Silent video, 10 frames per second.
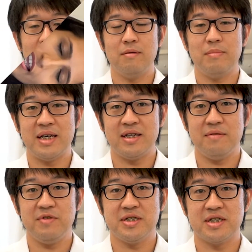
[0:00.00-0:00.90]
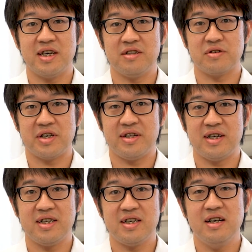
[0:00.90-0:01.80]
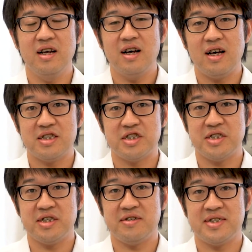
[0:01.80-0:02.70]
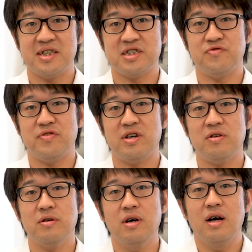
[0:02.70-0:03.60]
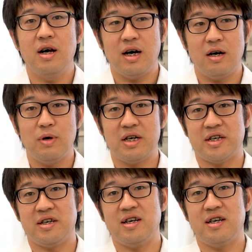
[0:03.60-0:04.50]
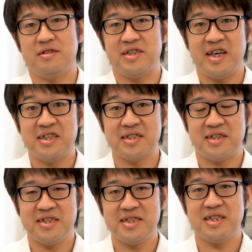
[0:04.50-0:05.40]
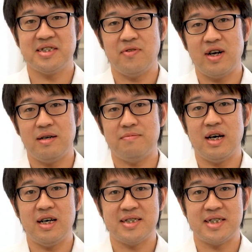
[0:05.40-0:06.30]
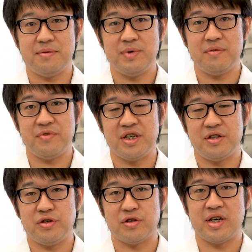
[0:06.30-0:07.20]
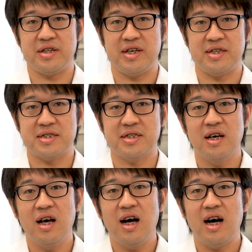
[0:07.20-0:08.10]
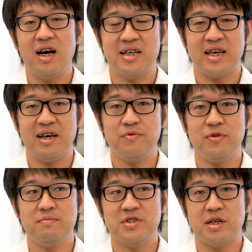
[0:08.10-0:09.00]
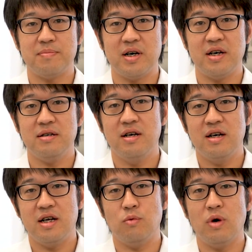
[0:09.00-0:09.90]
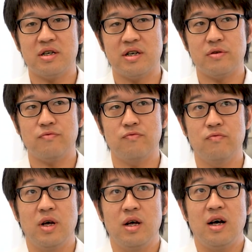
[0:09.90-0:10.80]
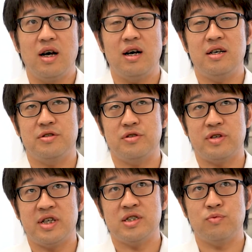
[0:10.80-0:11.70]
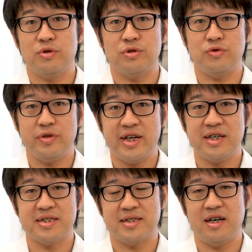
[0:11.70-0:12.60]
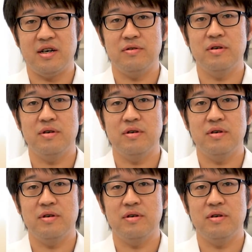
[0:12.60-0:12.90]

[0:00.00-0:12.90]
My name is Kento Kitada, a senior research fellow working at Jens Tietze's lab at CVMD Duke-NUS. I came from Japan and working at Duke-NUS for 2 years now.